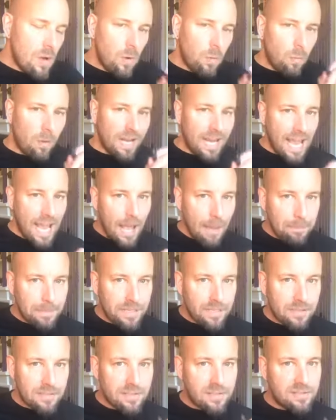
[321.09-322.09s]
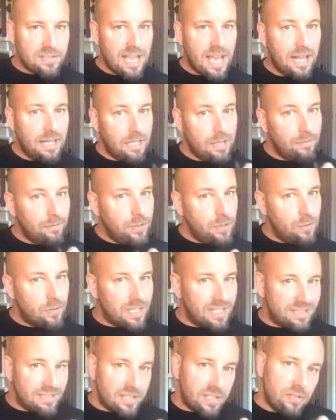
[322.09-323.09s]
What happens is that if you
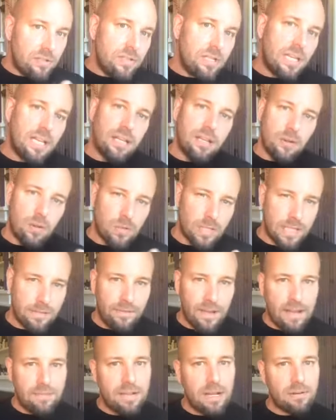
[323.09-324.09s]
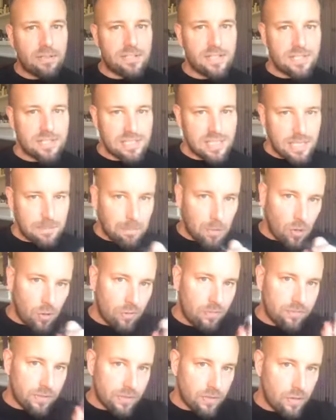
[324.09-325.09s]
continue to get only 5 hours of sleep
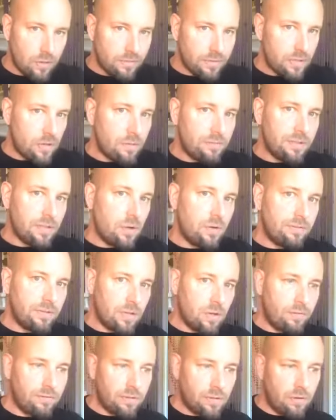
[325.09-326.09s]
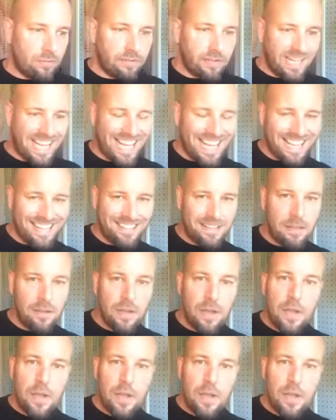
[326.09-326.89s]
over and over and over and over and over and over again,